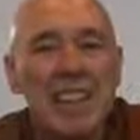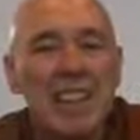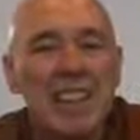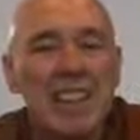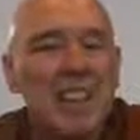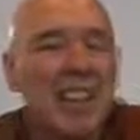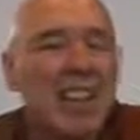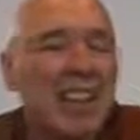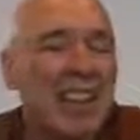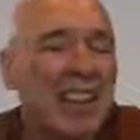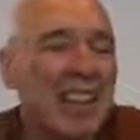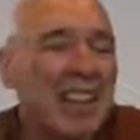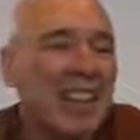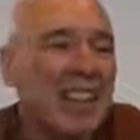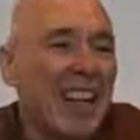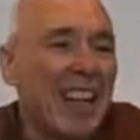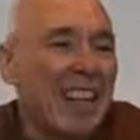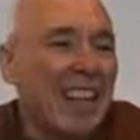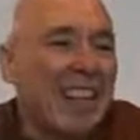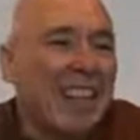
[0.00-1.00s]
And that is
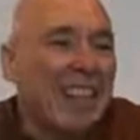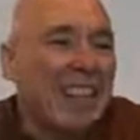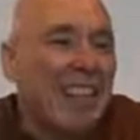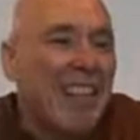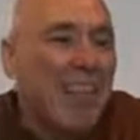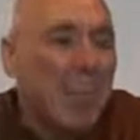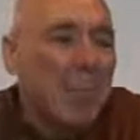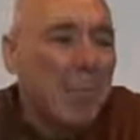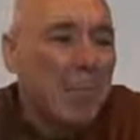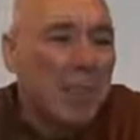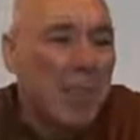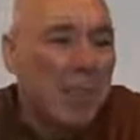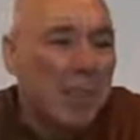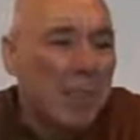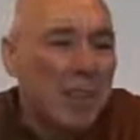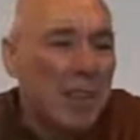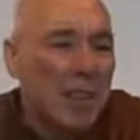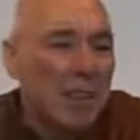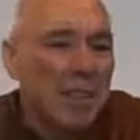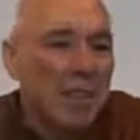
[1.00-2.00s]
that some
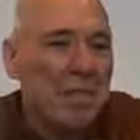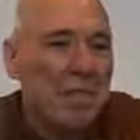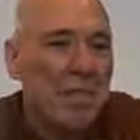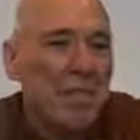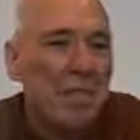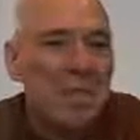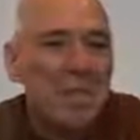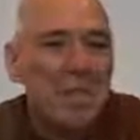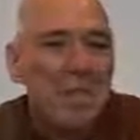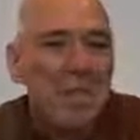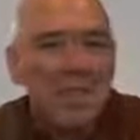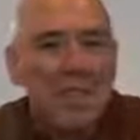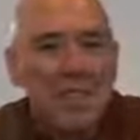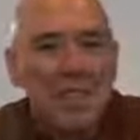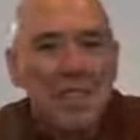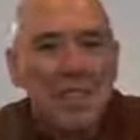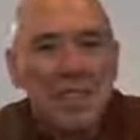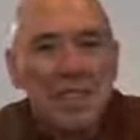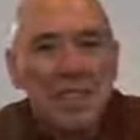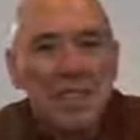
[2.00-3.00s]
people,
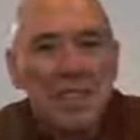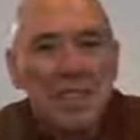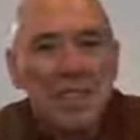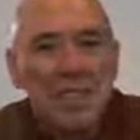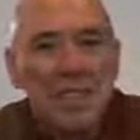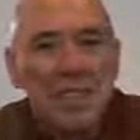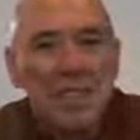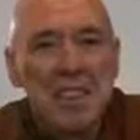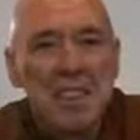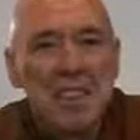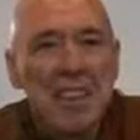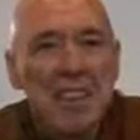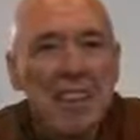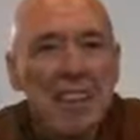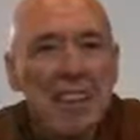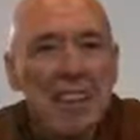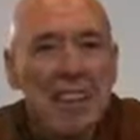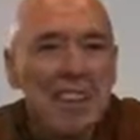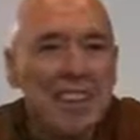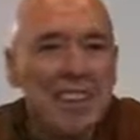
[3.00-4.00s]

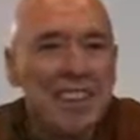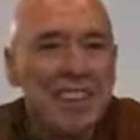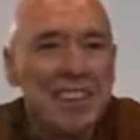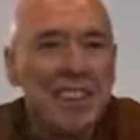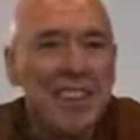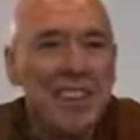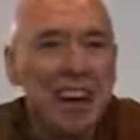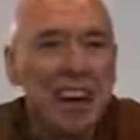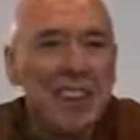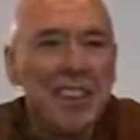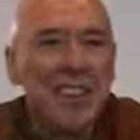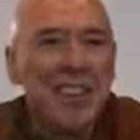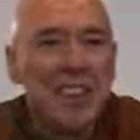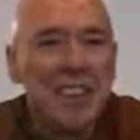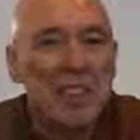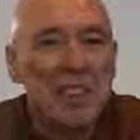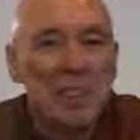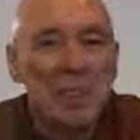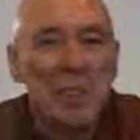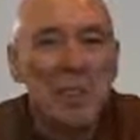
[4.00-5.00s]
again, this is a
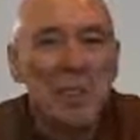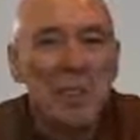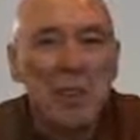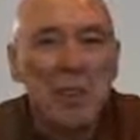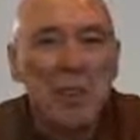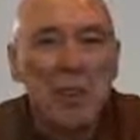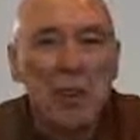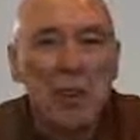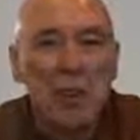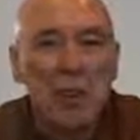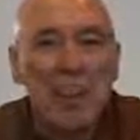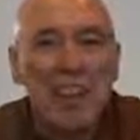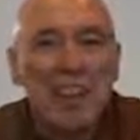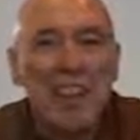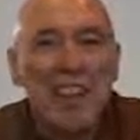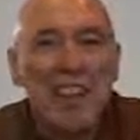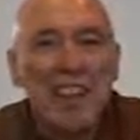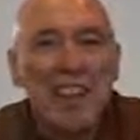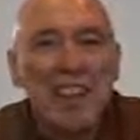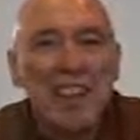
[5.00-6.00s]
natural human fault,
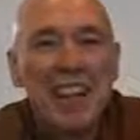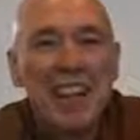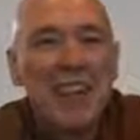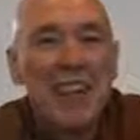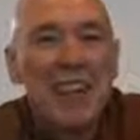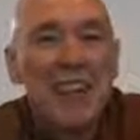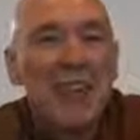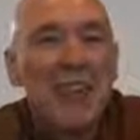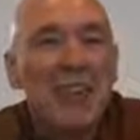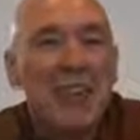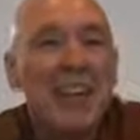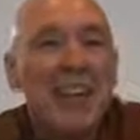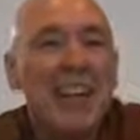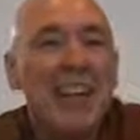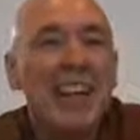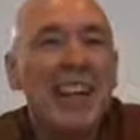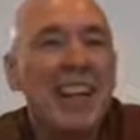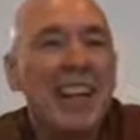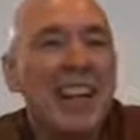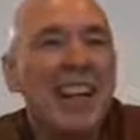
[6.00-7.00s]

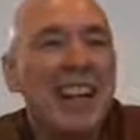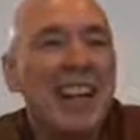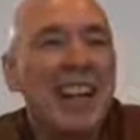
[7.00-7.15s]
think